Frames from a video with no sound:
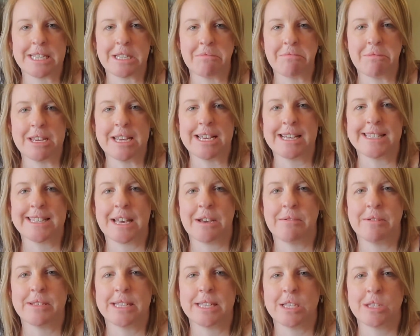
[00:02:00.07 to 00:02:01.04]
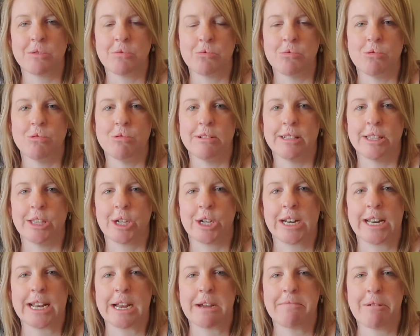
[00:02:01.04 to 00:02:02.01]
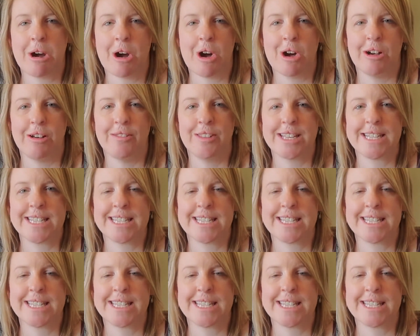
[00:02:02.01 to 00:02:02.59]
to me as I was in school and learning about all of this